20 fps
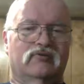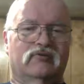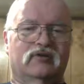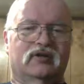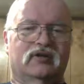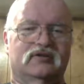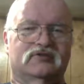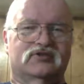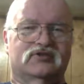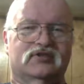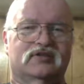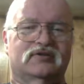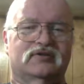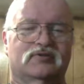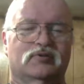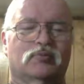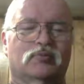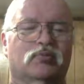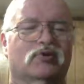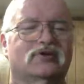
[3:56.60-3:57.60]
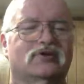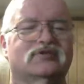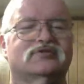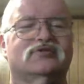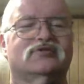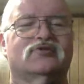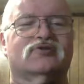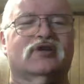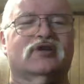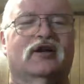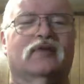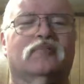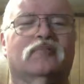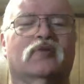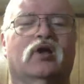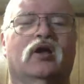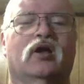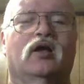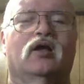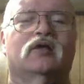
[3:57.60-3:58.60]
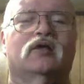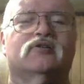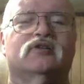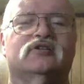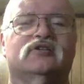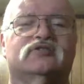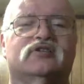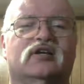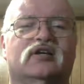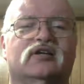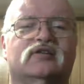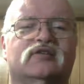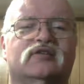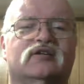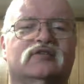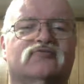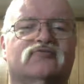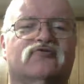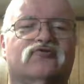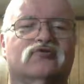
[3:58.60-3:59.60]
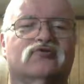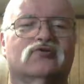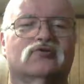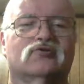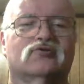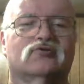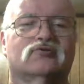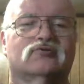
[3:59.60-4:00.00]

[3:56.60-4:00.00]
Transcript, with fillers: and send them to prison? Okay. They say that for